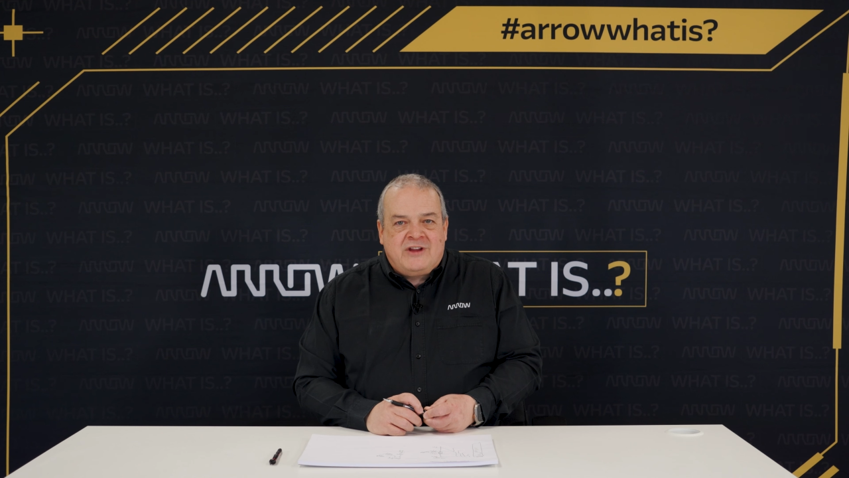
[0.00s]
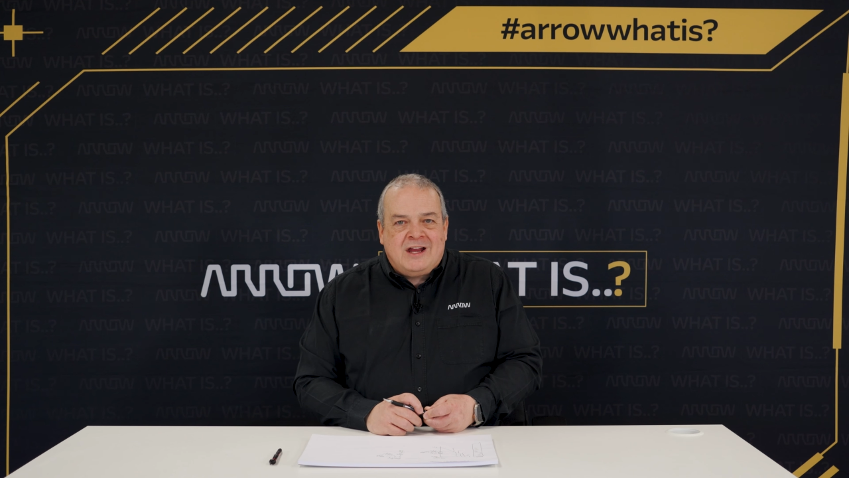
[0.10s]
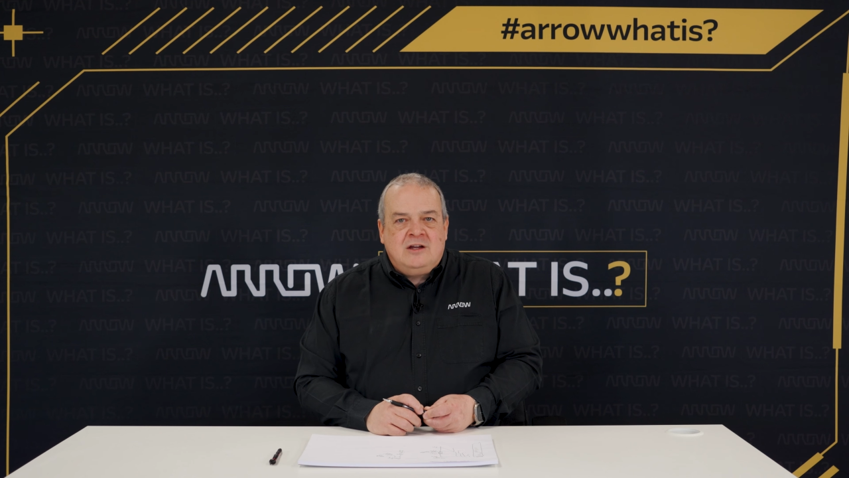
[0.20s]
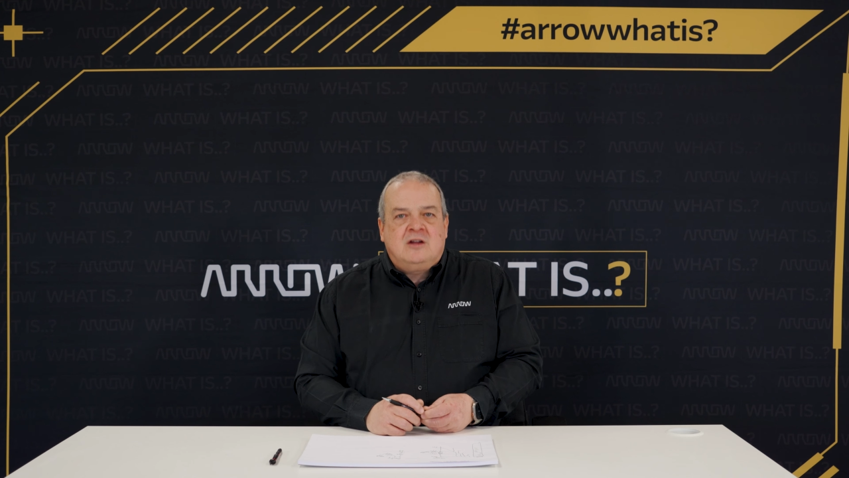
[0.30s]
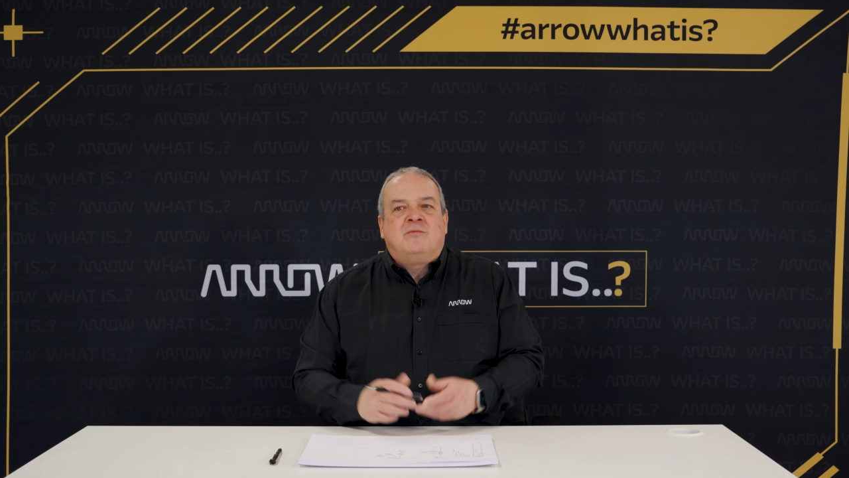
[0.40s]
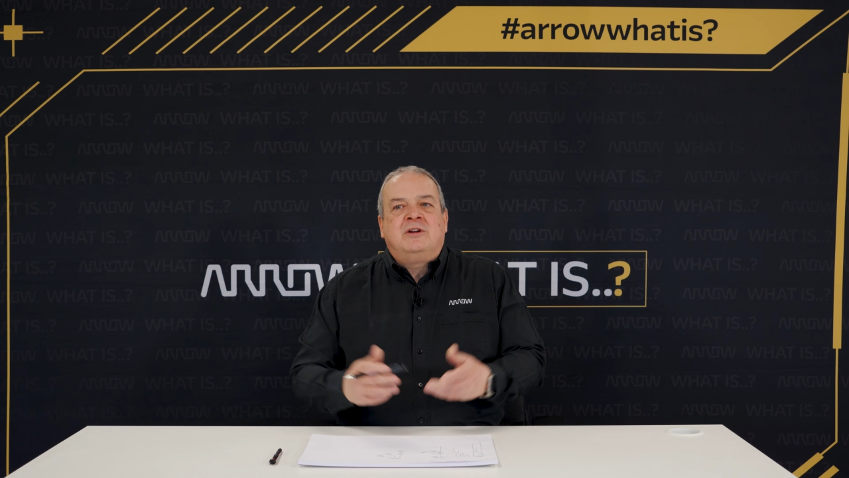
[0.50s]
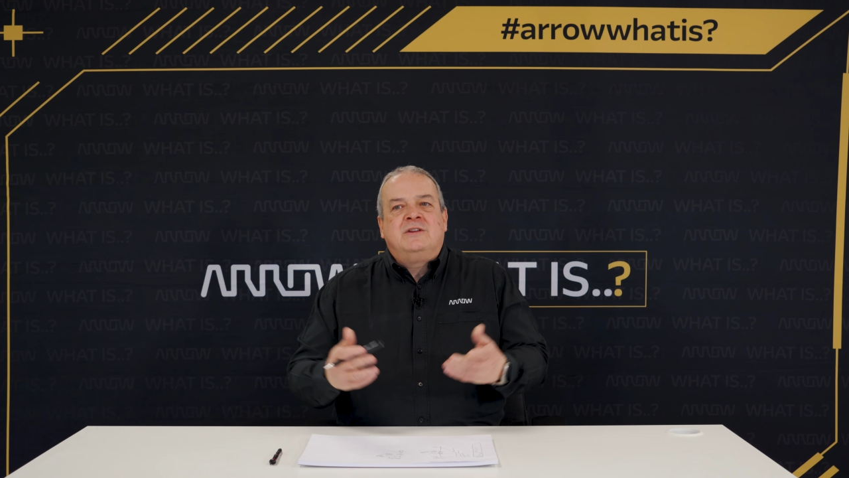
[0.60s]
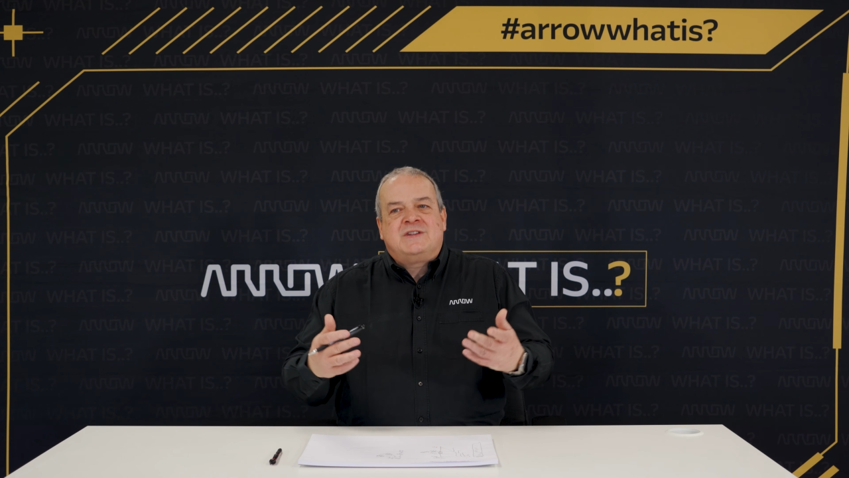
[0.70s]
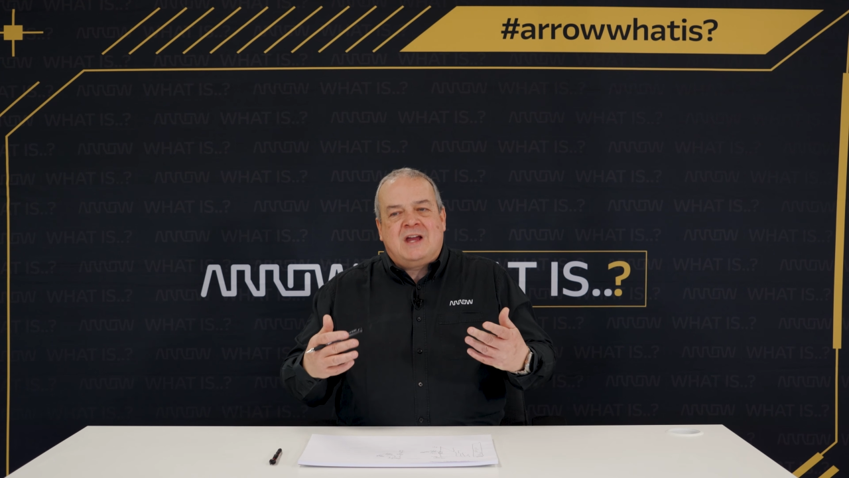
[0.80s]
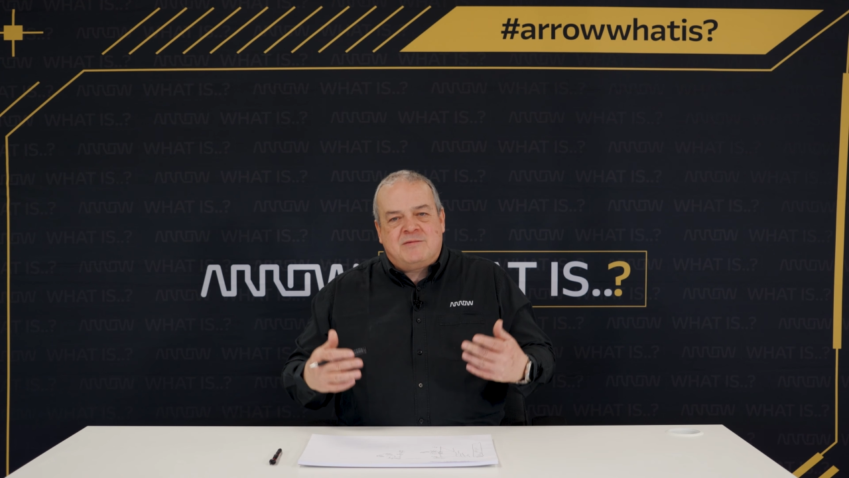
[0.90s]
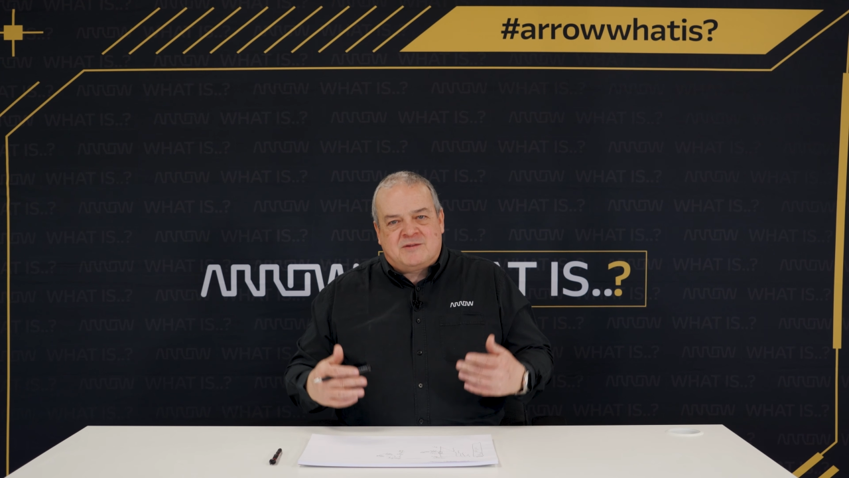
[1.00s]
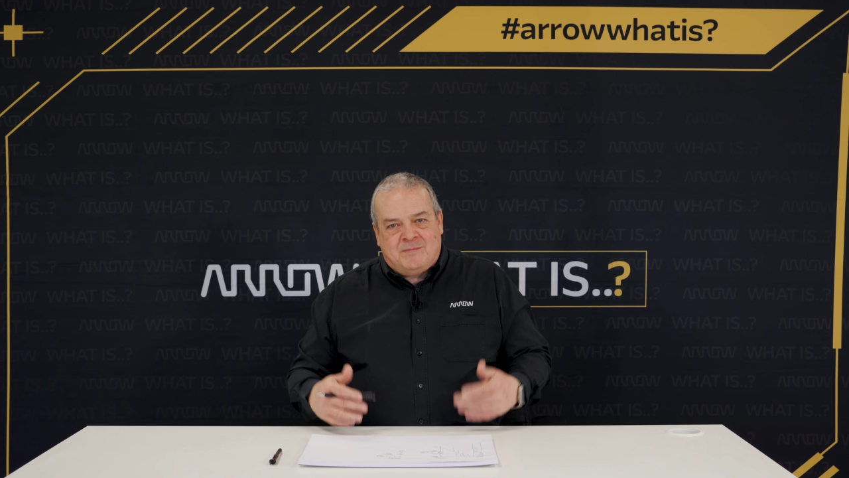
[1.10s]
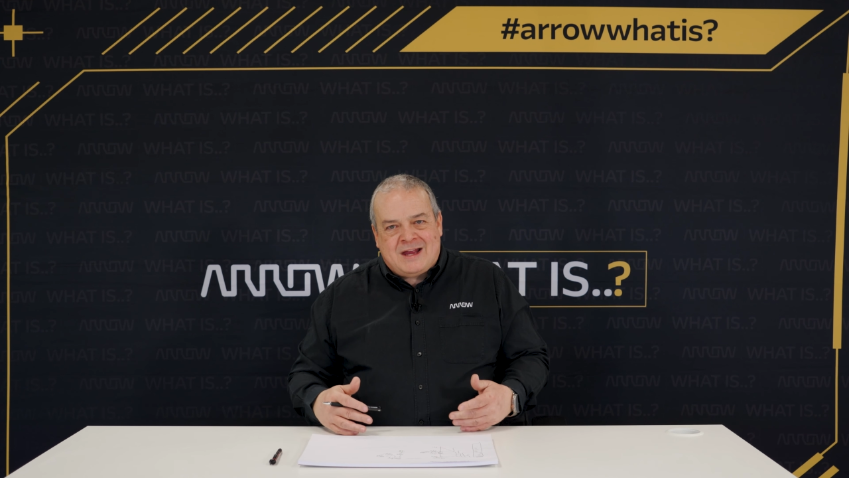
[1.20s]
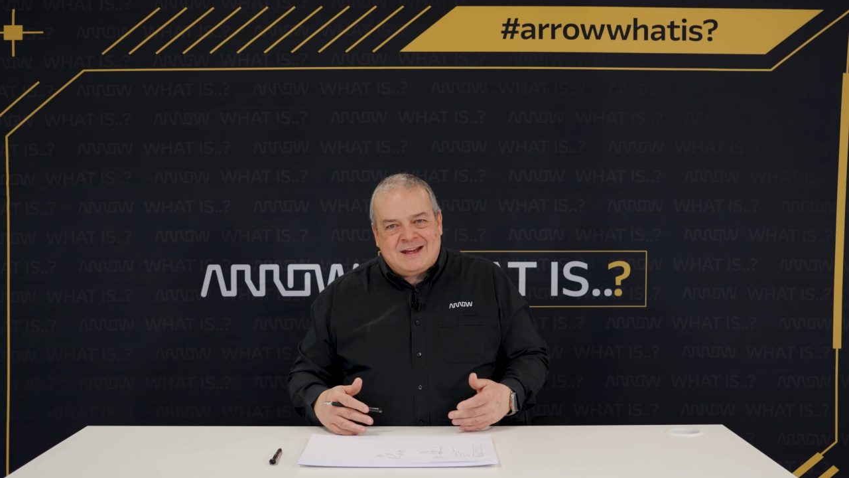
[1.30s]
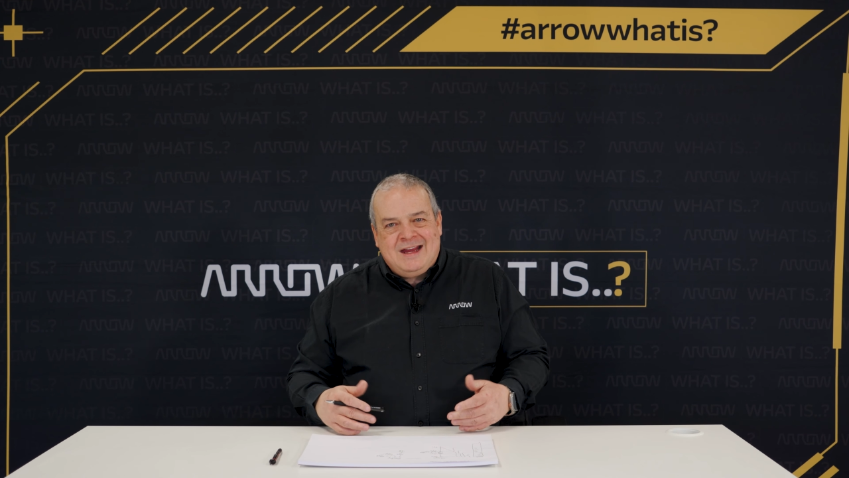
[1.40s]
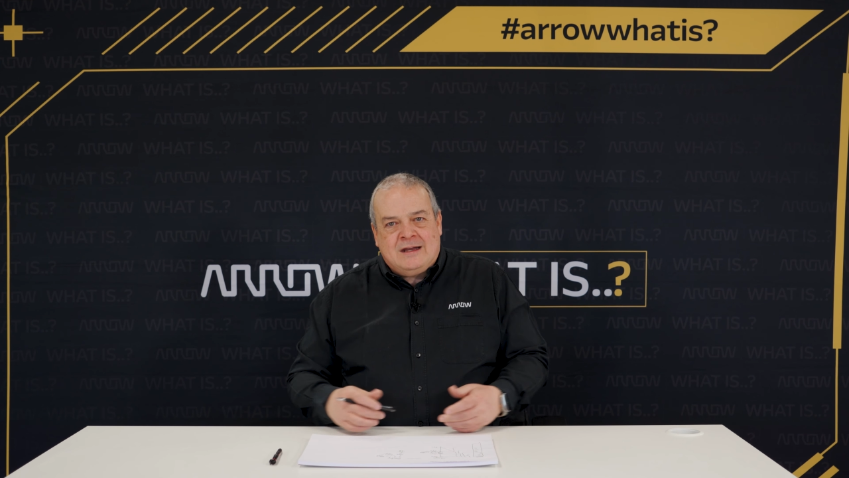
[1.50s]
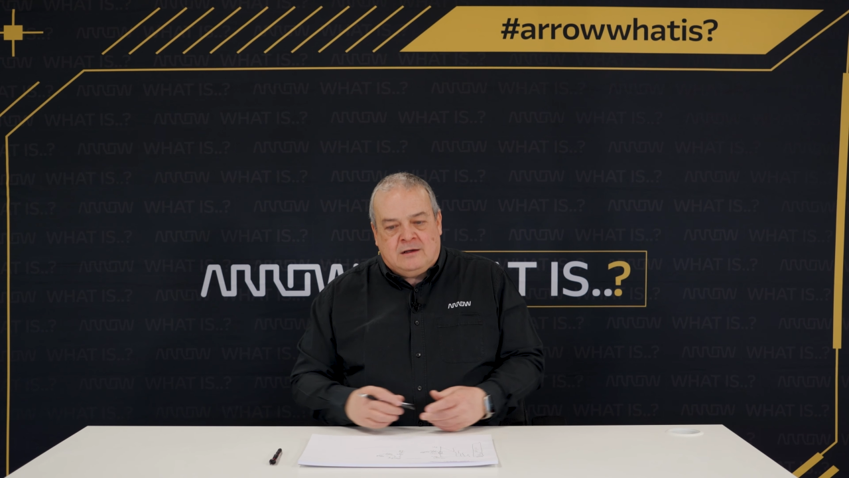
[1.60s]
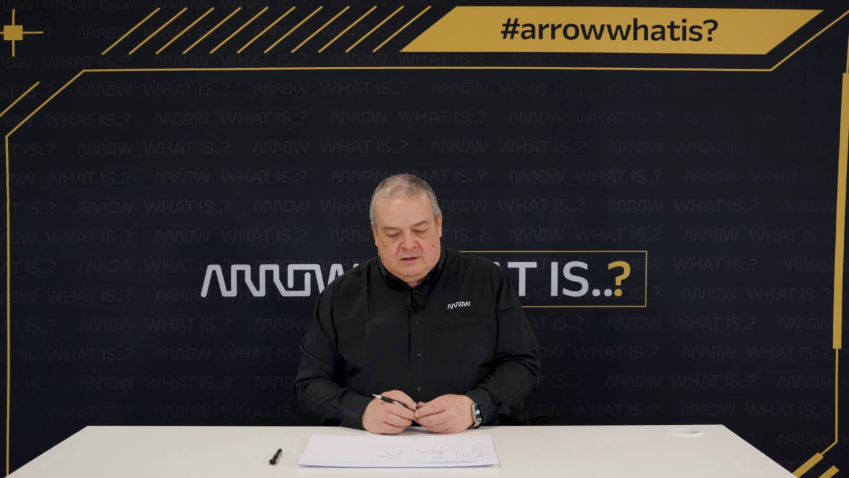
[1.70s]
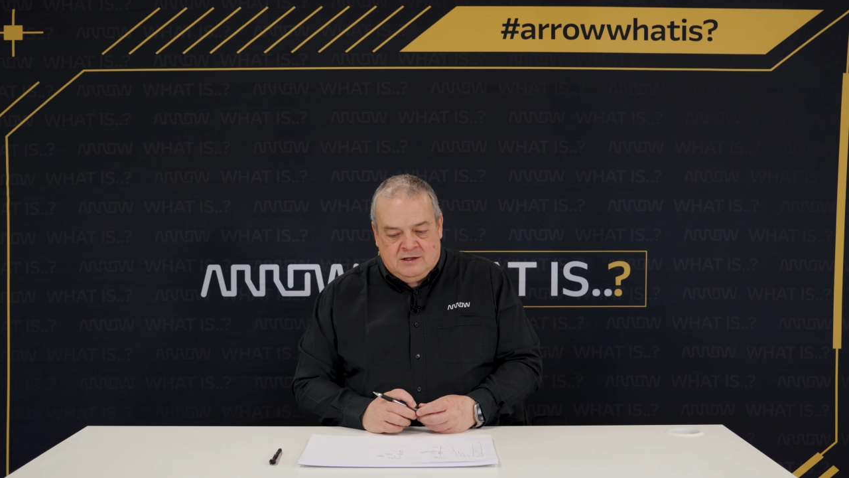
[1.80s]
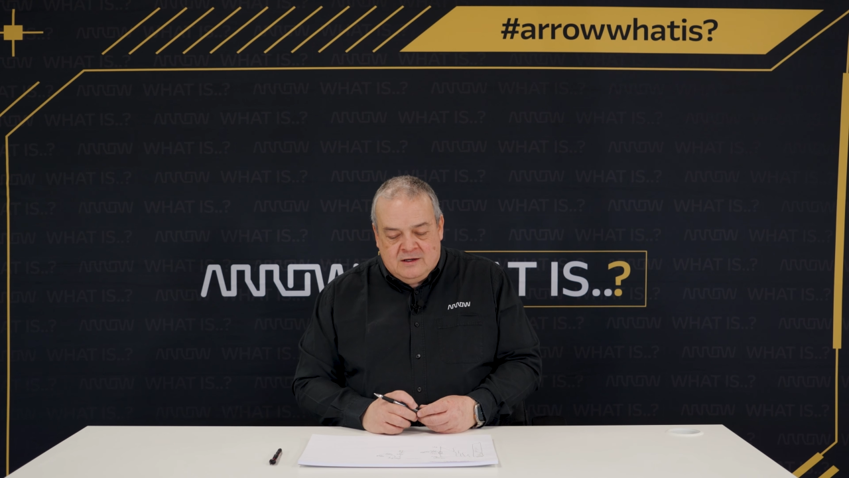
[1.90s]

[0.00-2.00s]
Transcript: then you can bring the tapes back in.